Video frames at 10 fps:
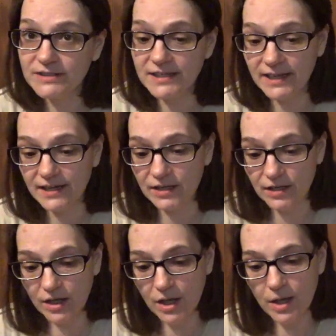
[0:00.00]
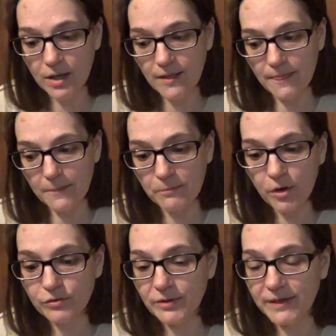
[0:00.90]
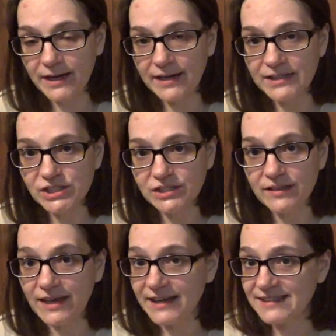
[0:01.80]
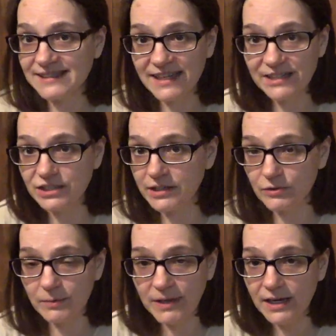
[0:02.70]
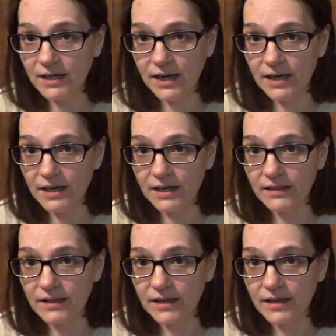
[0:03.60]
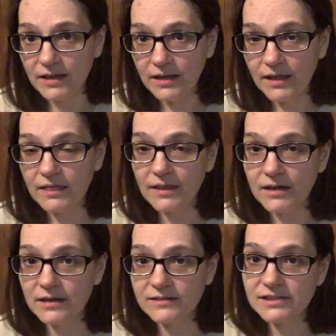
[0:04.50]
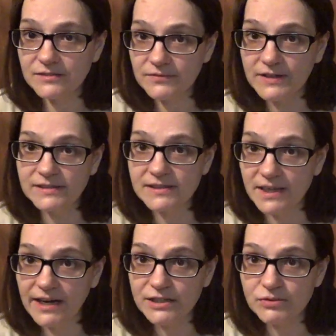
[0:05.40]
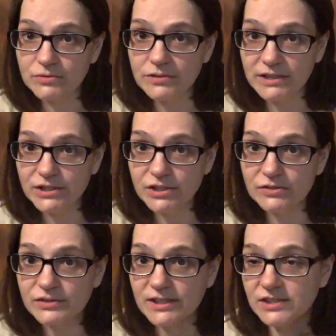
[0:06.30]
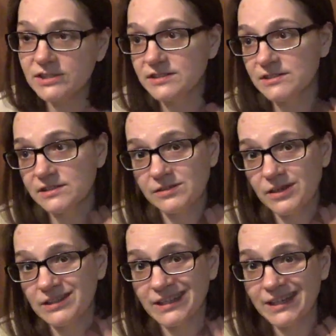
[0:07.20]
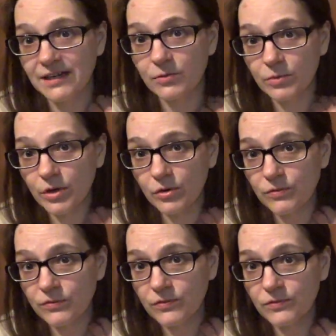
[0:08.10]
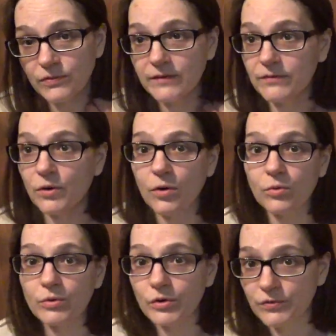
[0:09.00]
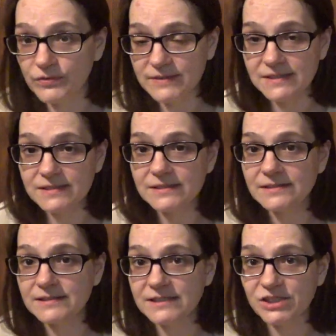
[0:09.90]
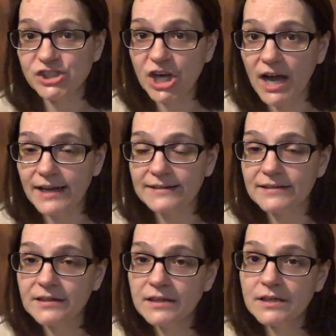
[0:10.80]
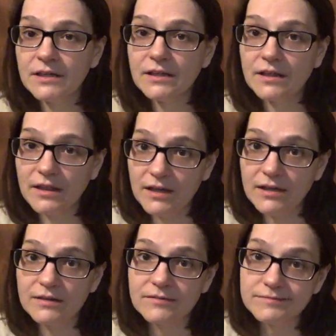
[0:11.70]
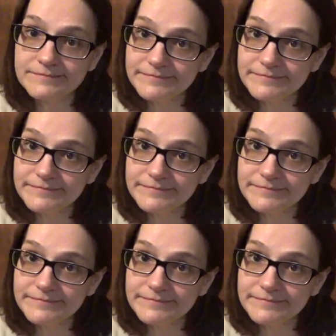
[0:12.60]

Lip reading: to get mold remediation that isn't actually remediating anything than it is to fix the actual issue, such as, a leaking roof. If the whole roof is shot, then,